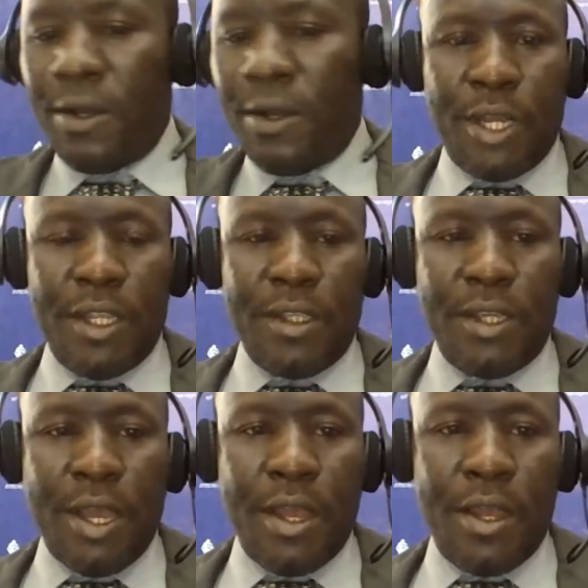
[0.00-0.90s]

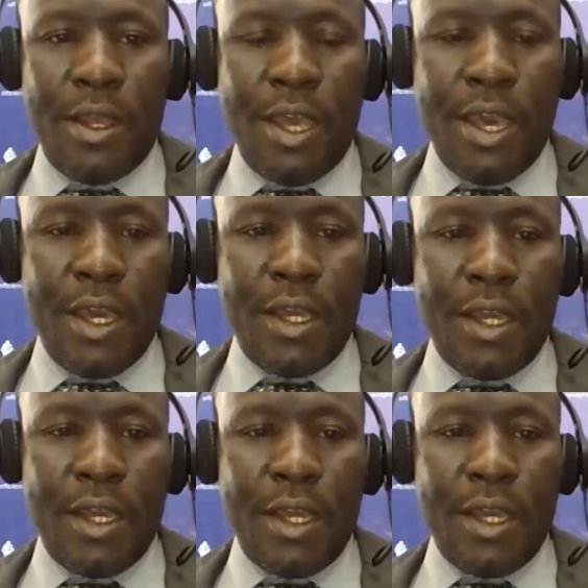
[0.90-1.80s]
Manager
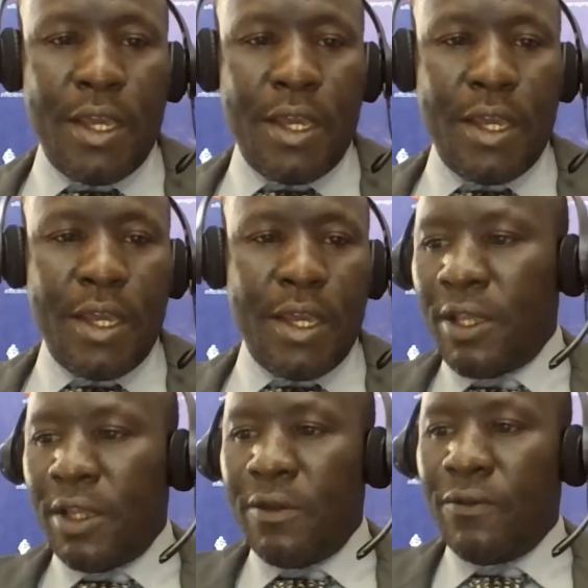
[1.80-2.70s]
AIS and
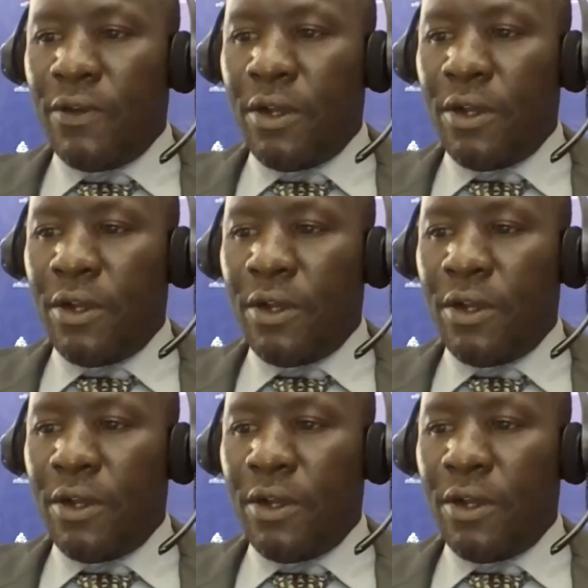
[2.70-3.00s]
Head of